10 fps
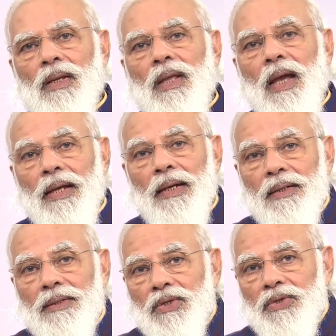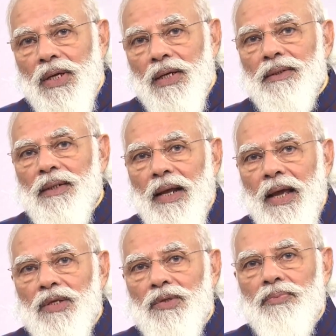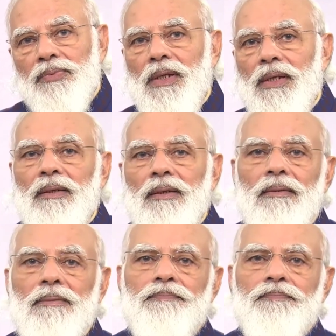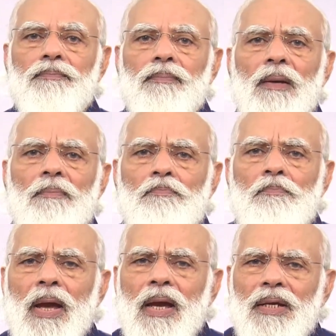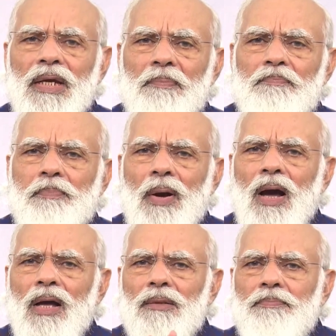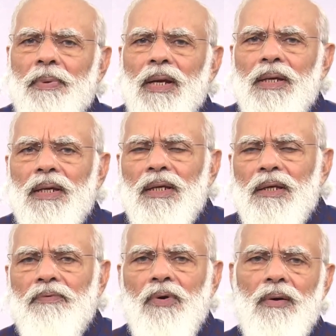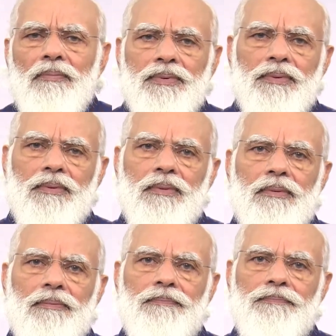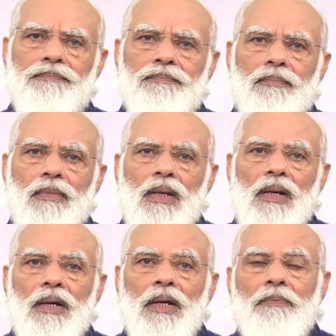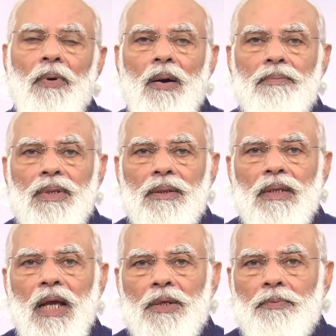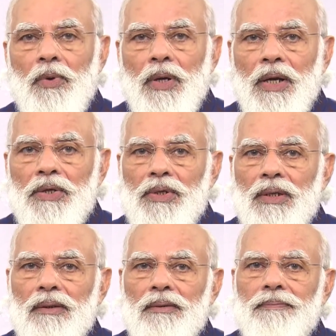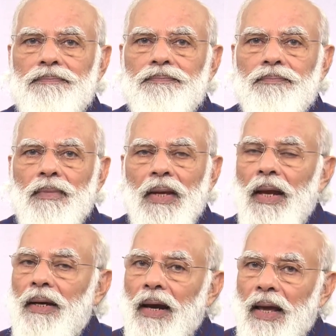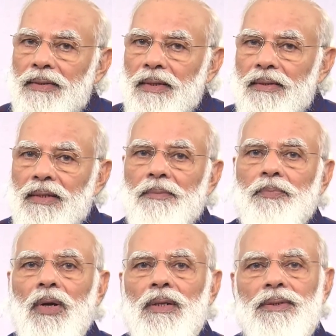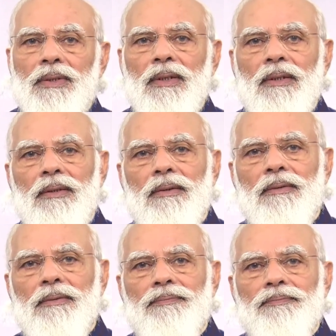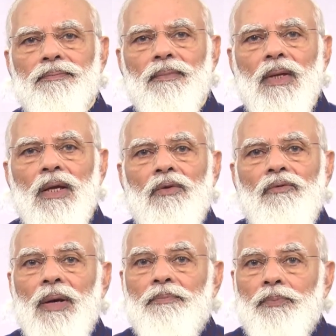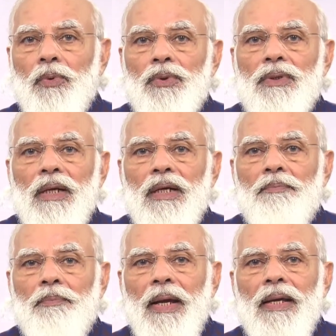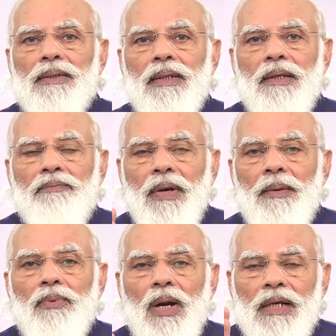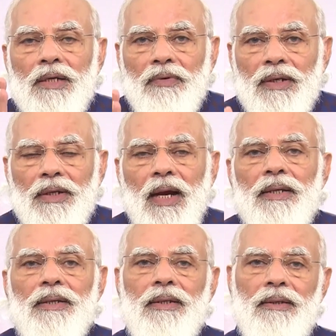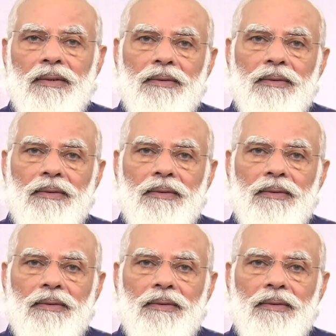The energy sector has seen many path-breaking reforms. Reforms in exploration and licensing policy were put in place in February 2019.